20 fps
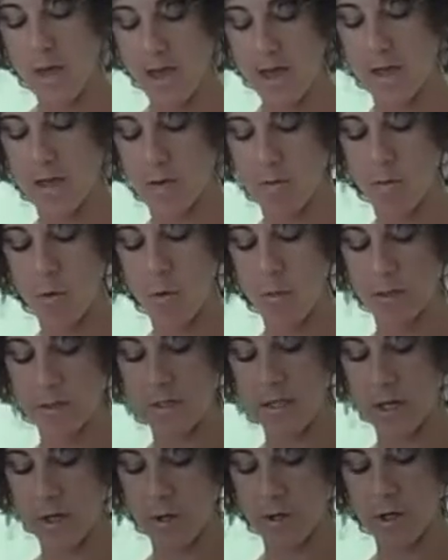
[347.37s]
that
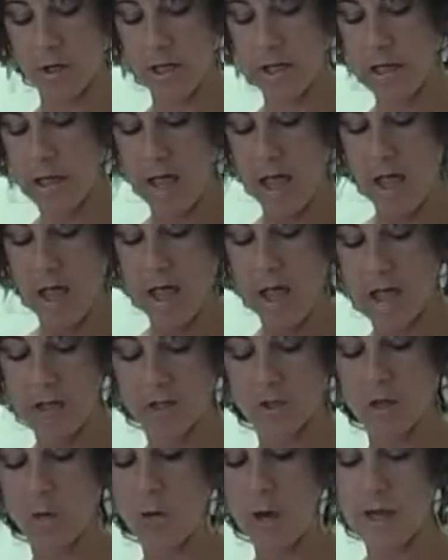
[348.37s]
momentarily.
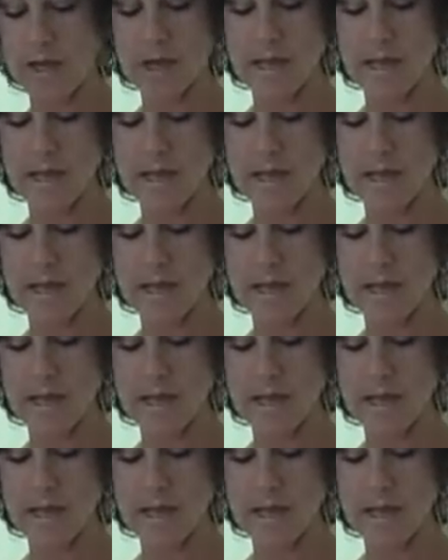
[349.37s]
And so I